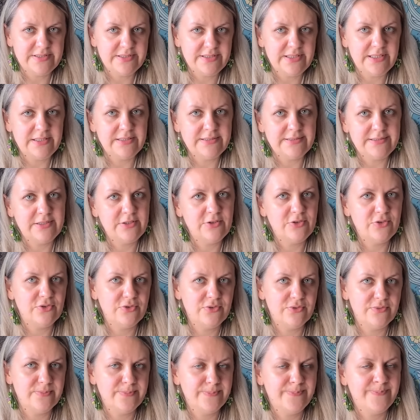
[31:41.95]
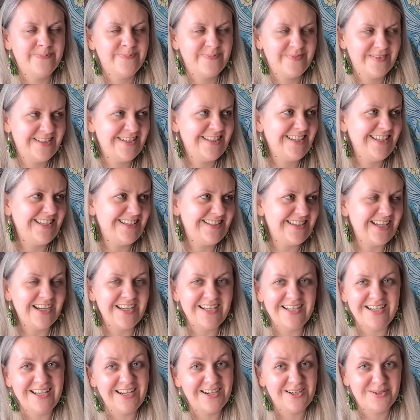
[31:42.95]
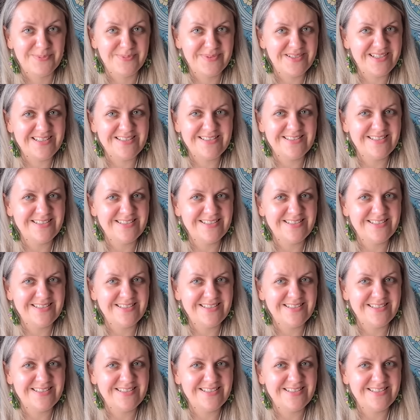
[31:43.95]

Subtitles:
He's into like tiny airplanes